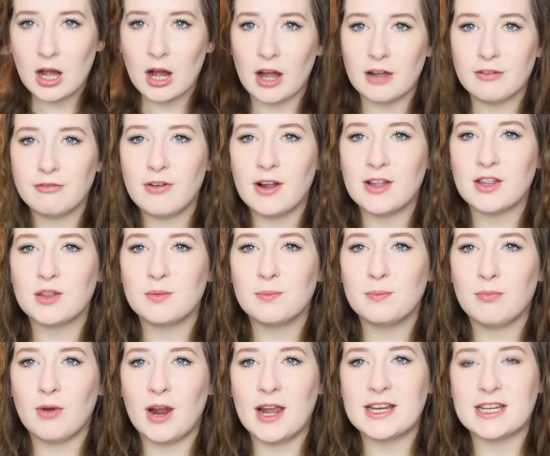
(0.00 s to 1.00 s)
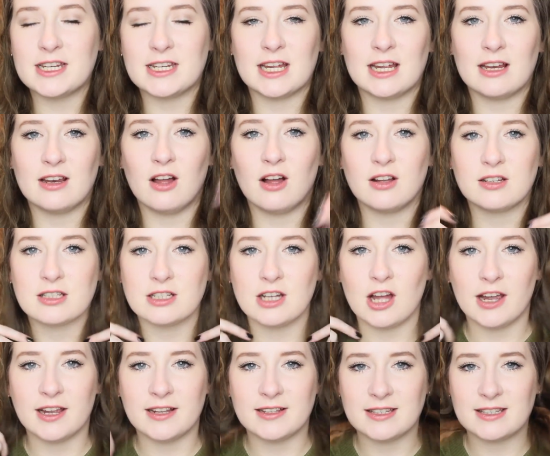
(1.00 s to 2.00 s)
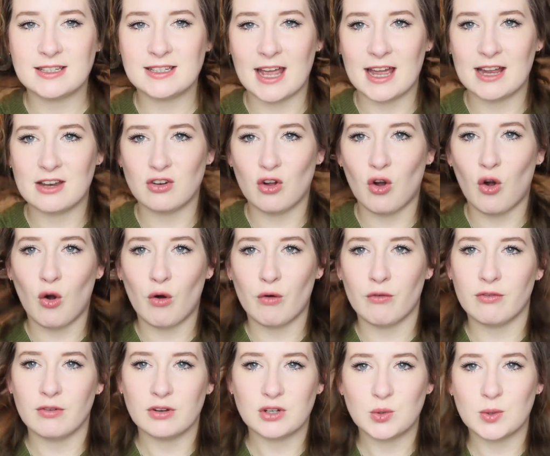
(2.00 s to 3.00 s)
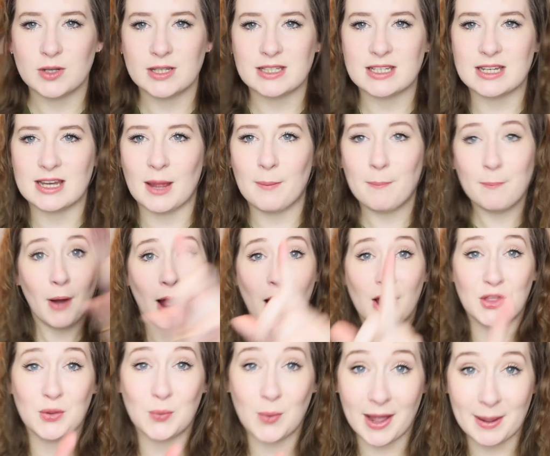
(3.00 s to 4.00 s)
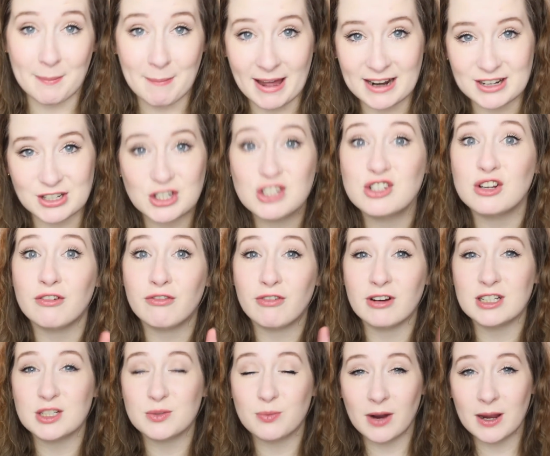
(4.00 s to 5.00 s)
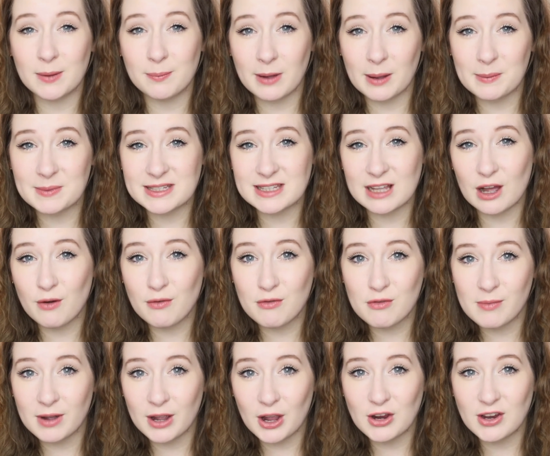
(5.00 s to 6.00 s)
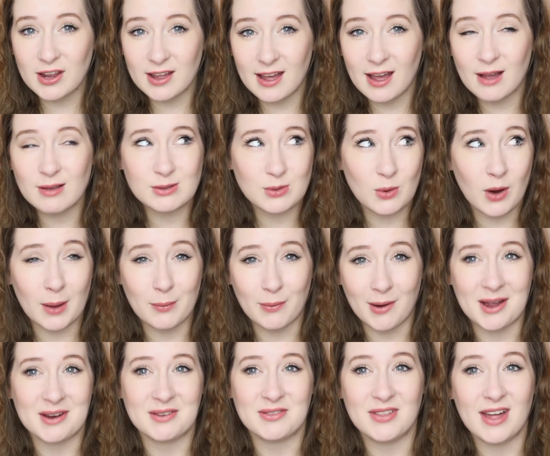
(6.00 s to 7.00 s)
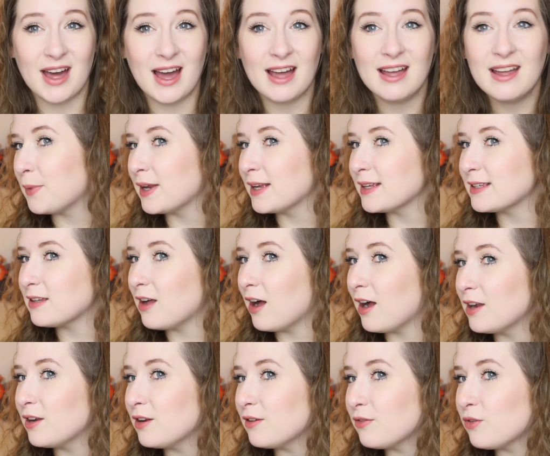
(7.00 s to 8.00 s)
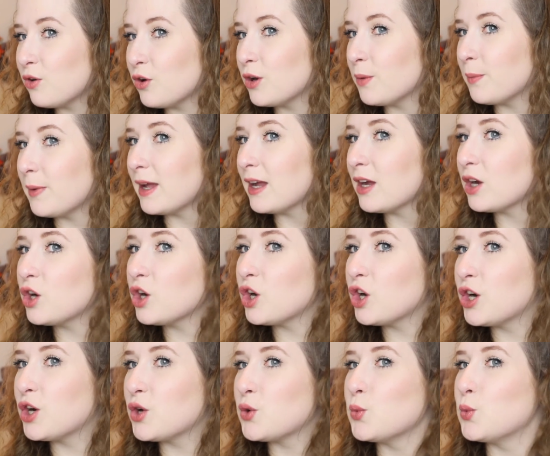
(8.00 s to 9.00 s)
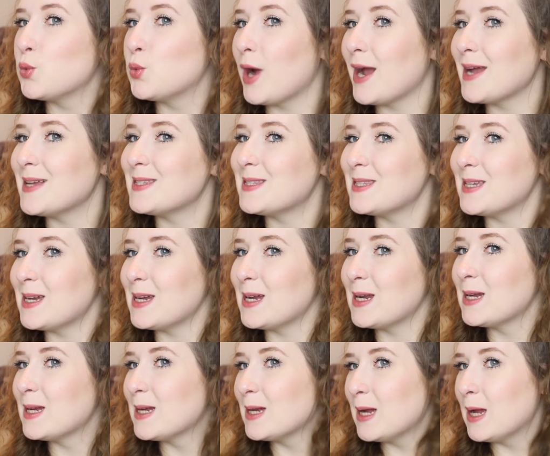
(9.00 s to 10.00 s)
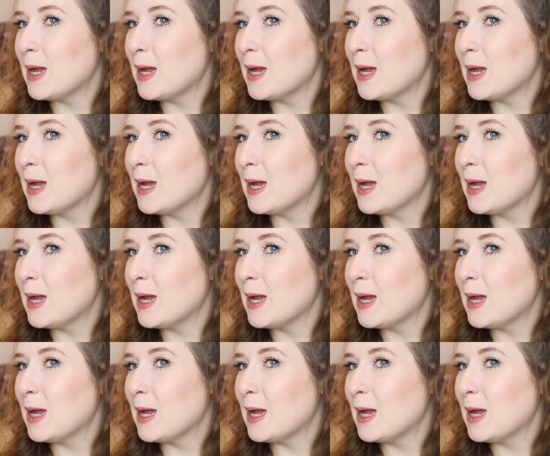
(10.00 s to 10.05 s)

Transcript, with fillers: I French braided it last night instead of twisting it. By the way, I managed to do a French braid by myself for my own hair. I was quite proud of that. But it's kind of gone a bit crazy.